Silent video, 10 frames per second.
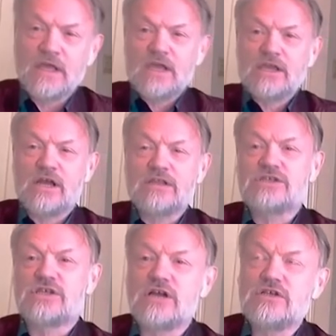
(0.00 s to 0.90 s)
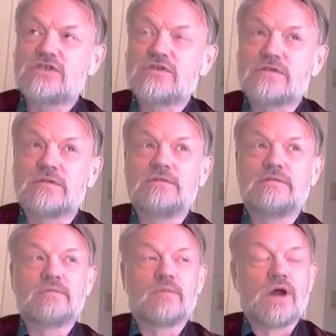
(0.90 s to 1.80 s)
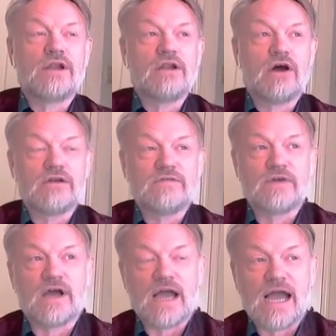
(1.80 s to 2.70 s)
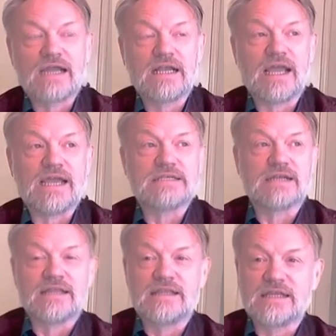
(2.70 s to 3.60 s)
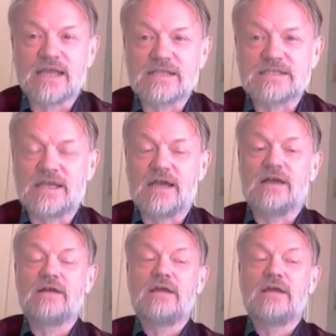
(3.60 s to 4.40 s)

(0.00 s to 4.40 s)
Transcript: You know, the show's won a lot of uh, accolades, and I think that's, uh,